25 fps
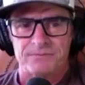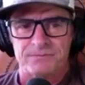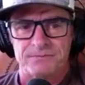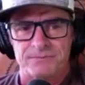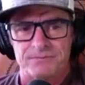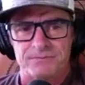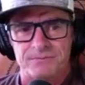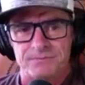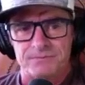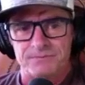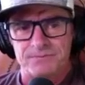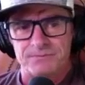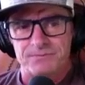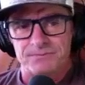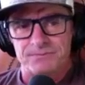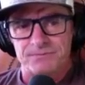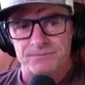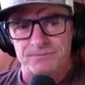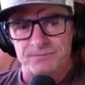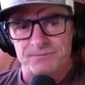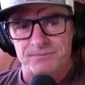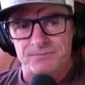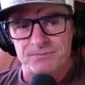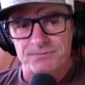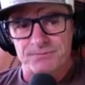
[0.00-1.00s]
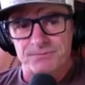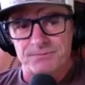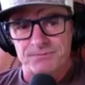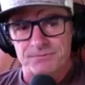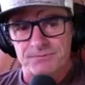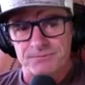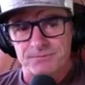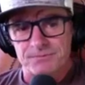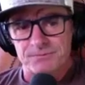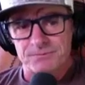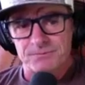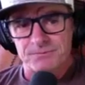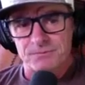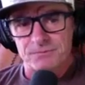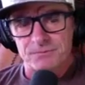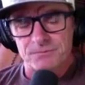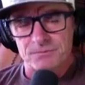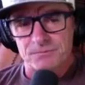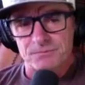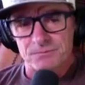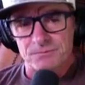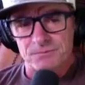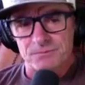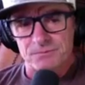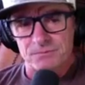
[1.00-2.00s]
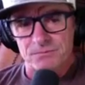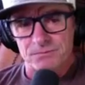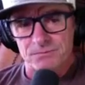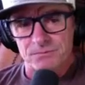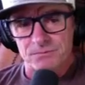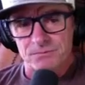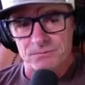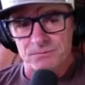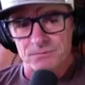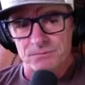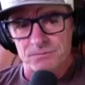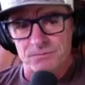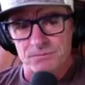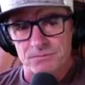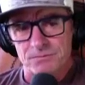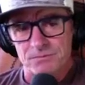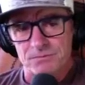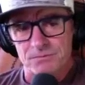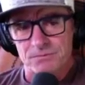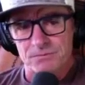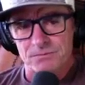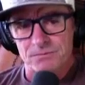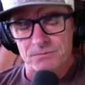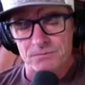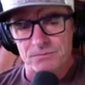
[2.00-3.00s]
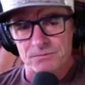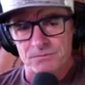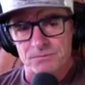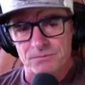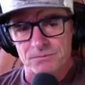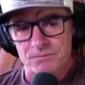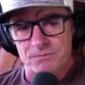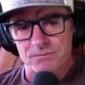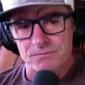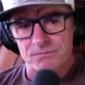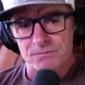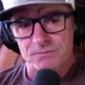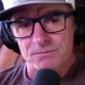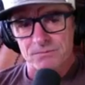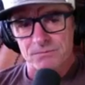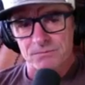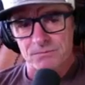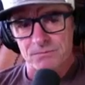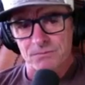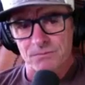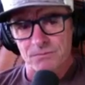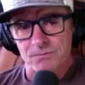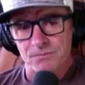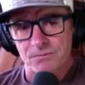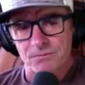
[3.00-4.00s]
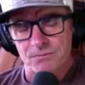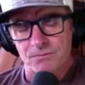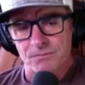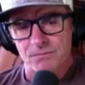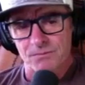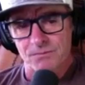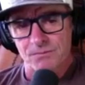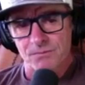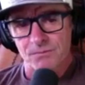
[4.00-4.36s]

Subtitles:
The person shown says nothing.